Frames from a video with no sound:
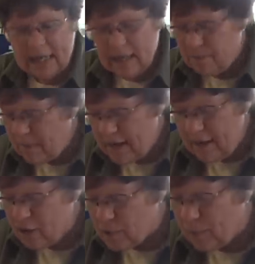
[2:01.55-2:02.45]
He'd
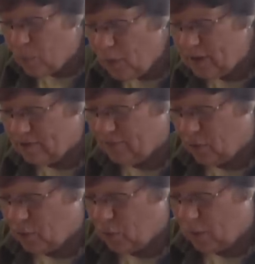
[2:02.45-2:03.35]
made his point
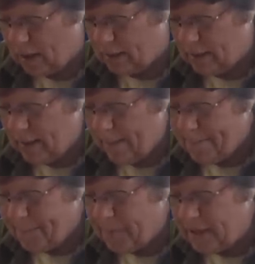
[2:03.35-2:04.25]
very well,
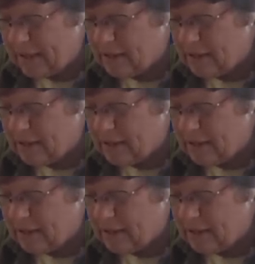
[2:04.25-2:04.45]
but